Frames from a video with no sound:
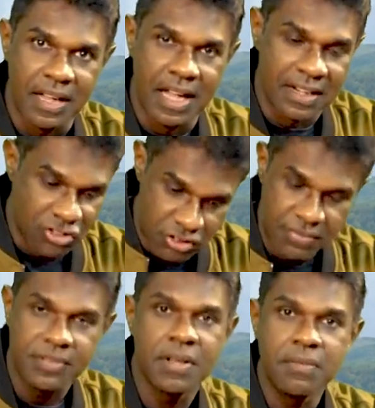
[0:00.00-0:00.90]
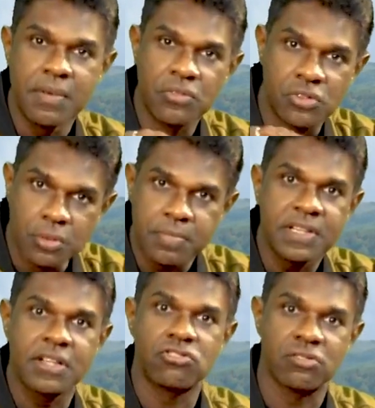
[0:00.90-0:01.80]
and shifted them
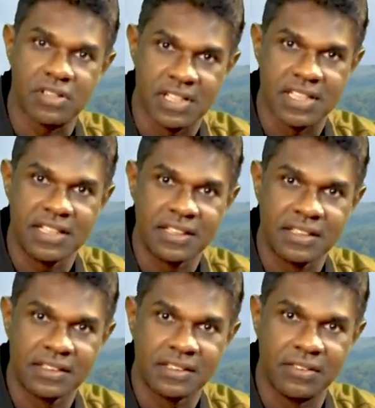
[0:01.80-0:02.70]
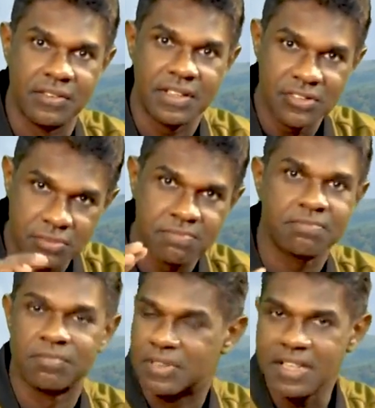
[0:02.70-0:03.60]
supernaturally with his.
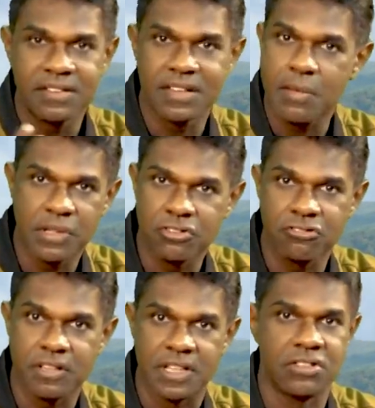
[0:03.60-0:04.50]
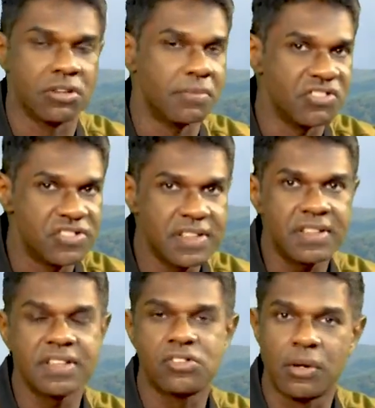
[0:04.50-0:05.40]
He's able to do it. He's
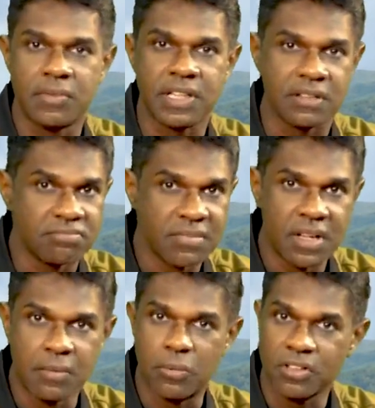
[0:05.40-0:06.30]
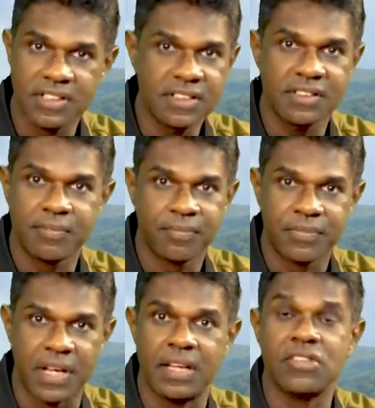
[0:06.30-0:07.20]
omniscient, he's omnipotent,
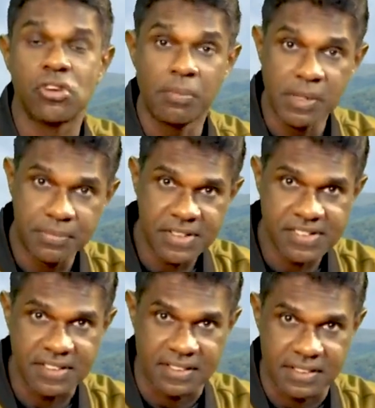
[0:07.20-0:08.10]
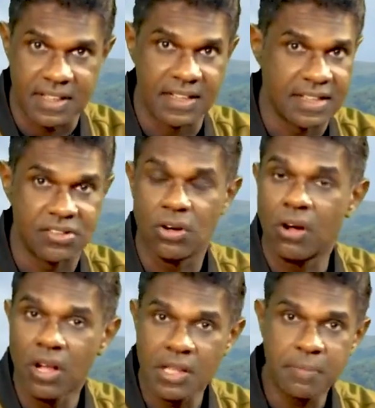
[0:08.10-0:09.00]
and he's omnipresent, and he has
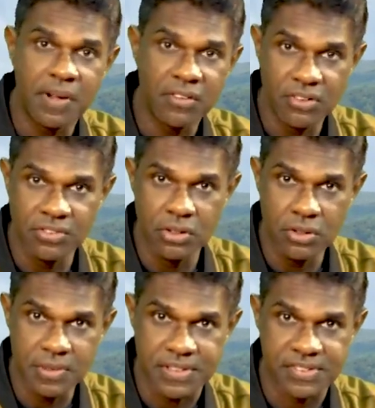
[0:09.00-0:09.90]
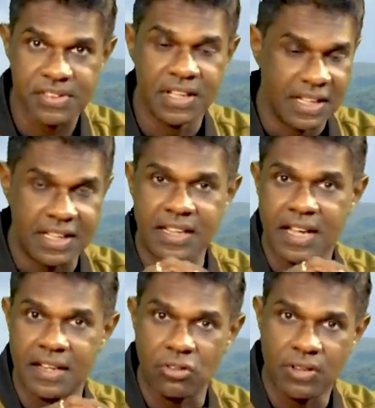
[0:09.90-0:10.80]
all the power of the universe. He
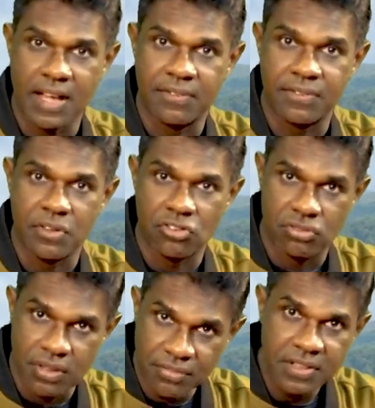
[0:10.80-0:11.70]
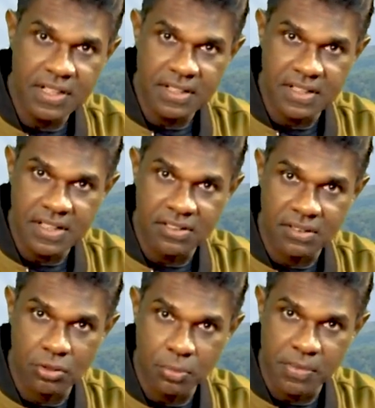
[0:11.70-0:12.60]
could have shifted this
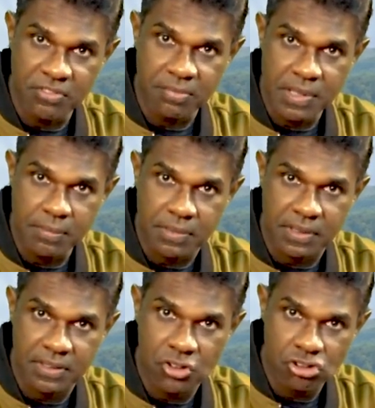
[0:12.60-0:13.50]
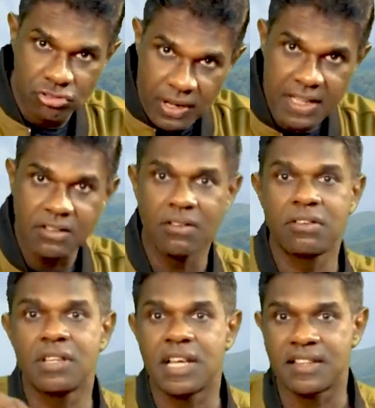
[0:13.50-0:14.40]
group of people straight
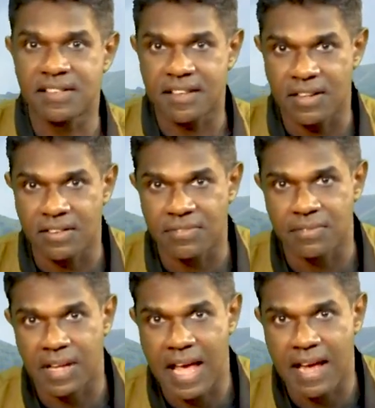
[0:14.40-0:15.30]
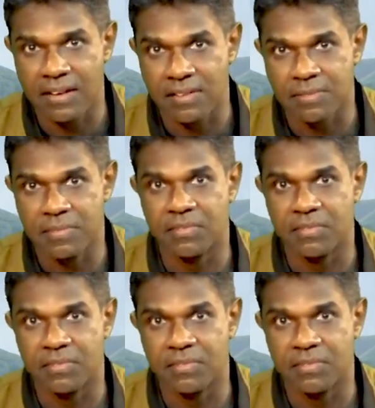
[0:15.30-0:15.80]
onto the other side of the land of